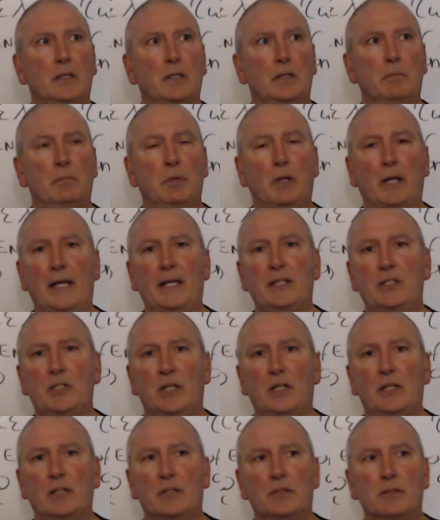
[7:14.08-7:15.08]

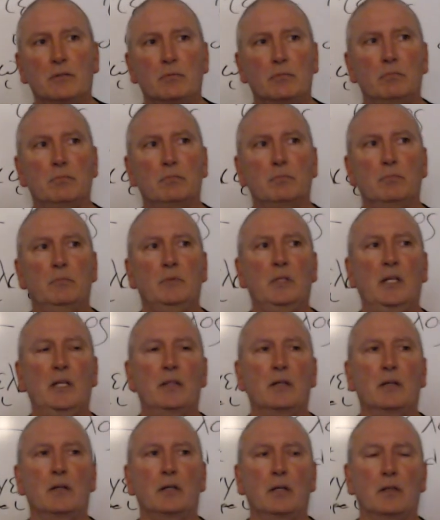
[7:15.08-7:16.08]
Pelagius,
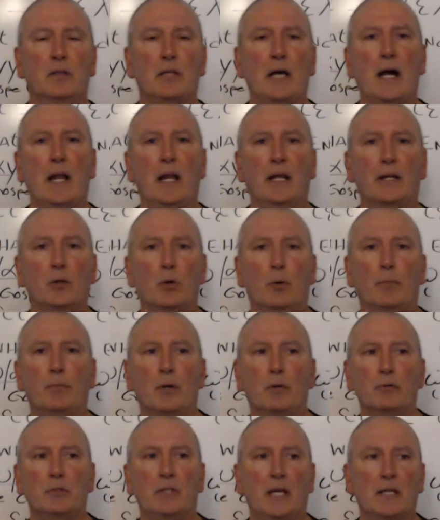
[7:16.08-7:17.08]
neither Catholic nor
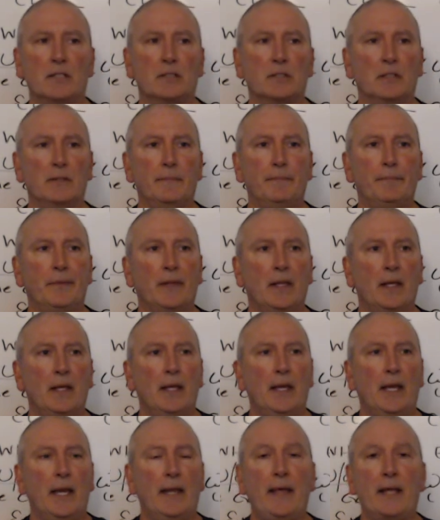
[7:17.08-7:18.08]
Protestant.
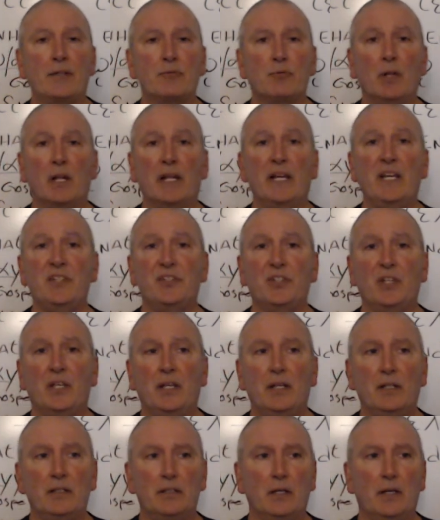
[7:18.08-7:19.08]
And that's really
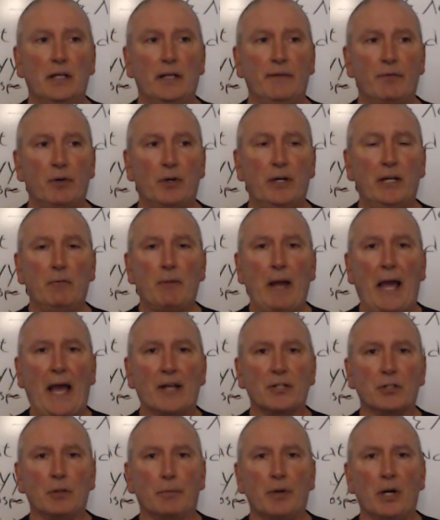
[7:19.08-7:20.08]
easy eh, for any
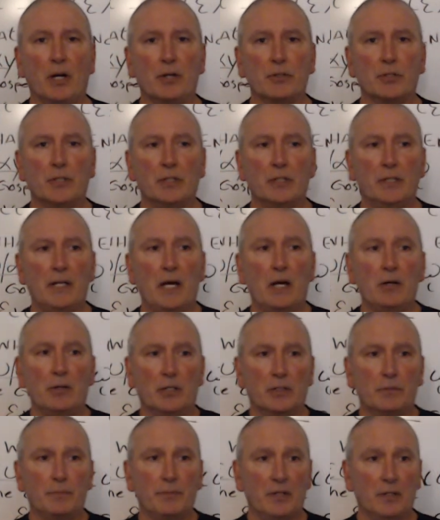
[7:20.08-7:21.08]
rational person to
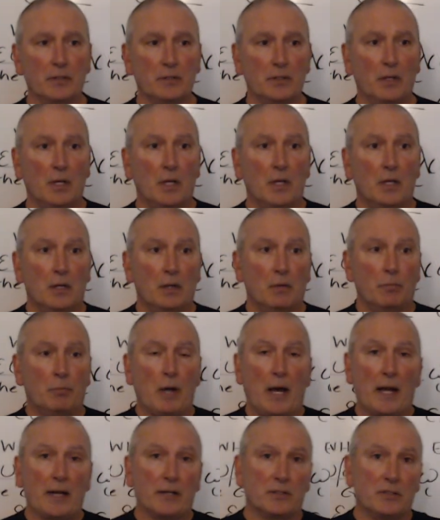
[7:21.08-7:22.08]
notice because
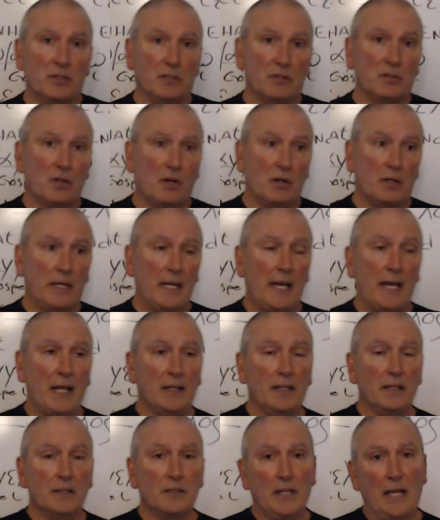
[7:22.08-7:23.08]
Protestants aren't
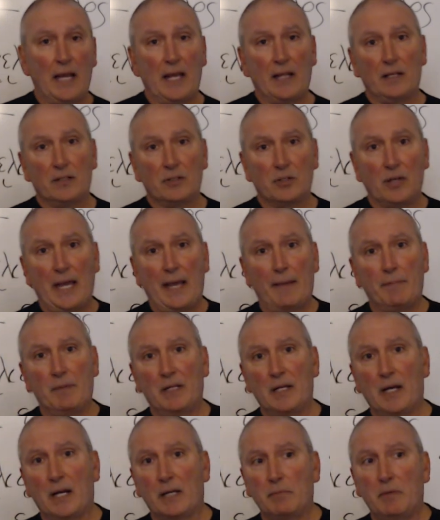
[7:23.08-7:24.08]
Catholics. Catholics are happy
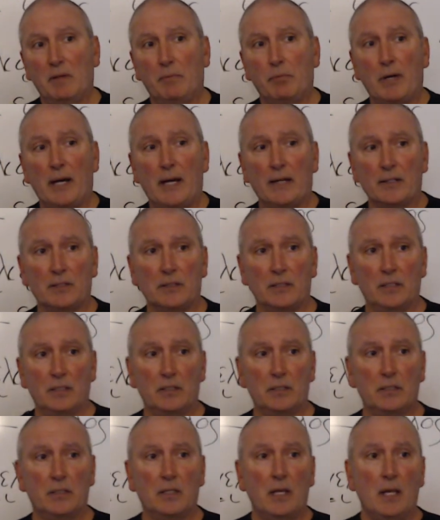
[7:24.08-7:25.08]
not to be
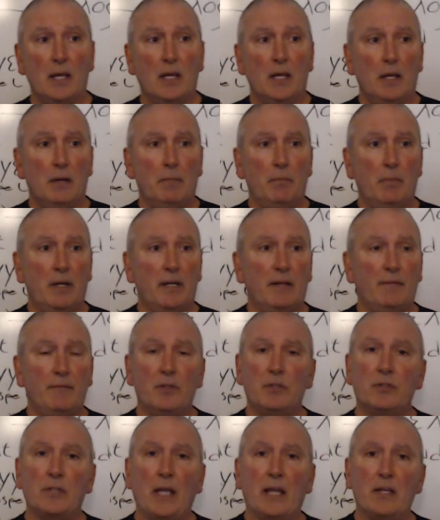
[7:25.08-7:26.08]
Protestants. But if you
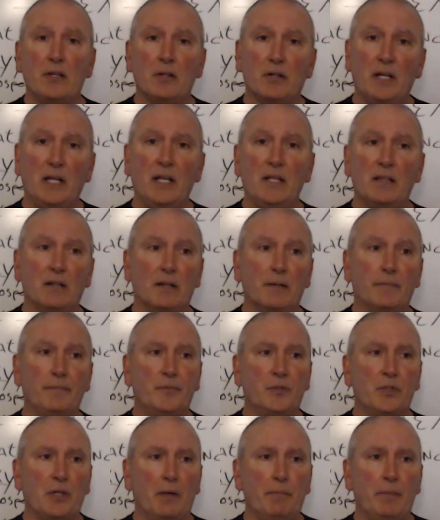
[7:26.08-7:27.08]
say you're neither,
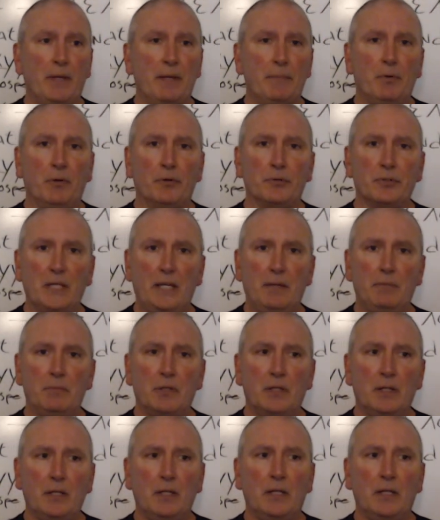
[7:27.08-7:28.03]
some people seem to